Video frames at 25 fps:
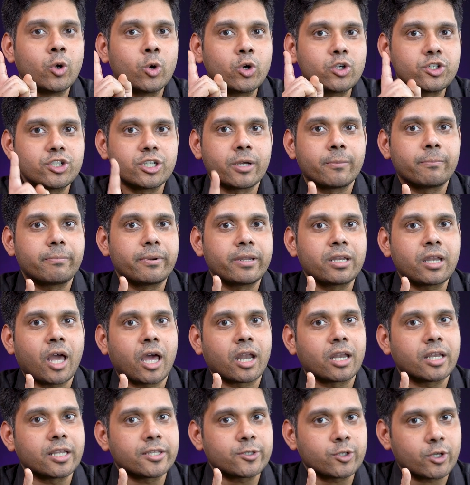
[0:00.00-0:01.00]
don't jump in
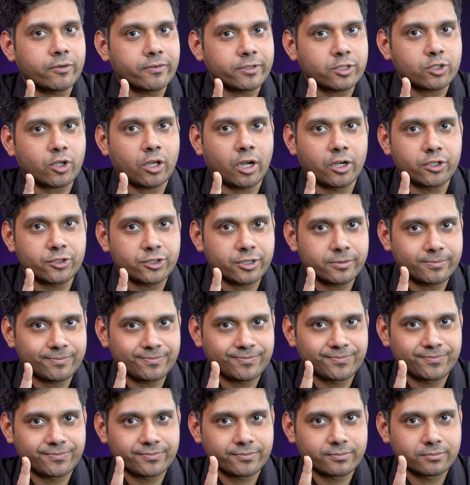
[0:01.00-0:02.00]
unless you have a scholarship,
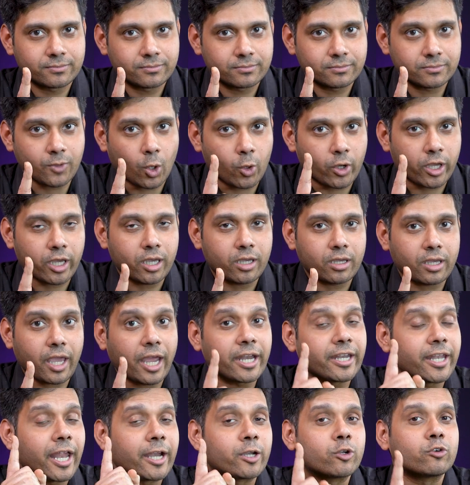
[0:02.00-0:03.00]
okay?
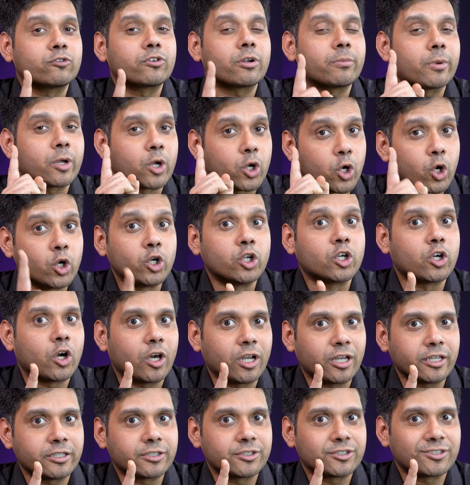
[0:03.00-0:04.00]
And that too from a good
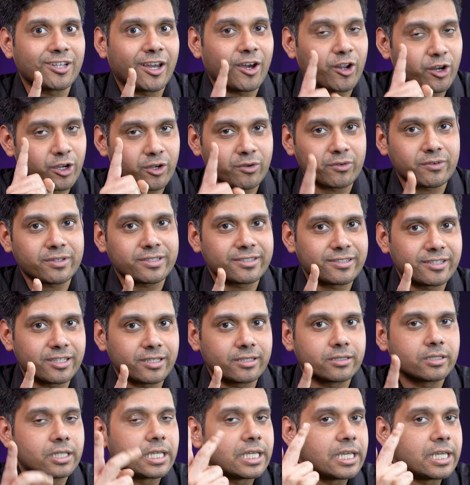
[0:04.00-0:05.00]
college or university.